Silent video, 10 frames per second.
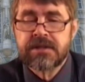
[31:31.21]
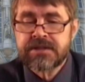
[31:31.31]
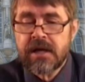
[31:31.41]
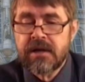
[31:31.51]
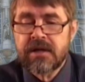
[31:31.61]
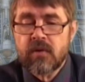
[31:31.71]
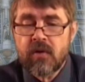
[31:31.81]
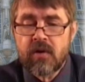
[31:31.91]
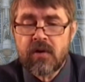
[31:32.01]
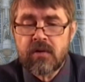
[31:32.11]
So in
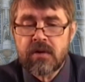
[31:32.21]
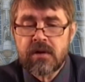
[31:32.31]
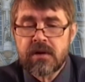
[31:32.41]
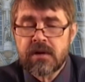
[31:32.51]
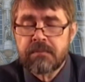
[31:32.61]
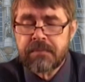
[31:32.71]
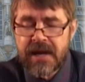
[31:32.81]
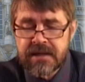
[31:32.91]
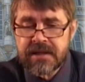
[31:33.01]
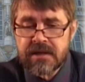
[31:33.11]
all
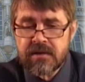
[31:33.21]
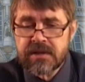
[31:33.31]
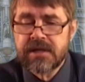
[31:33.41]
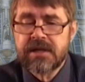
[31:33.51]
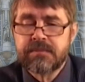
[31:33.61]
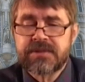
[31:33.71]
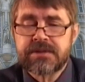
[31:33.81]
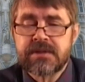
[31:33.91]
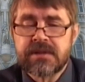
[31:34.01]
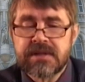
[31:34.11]
practical terms,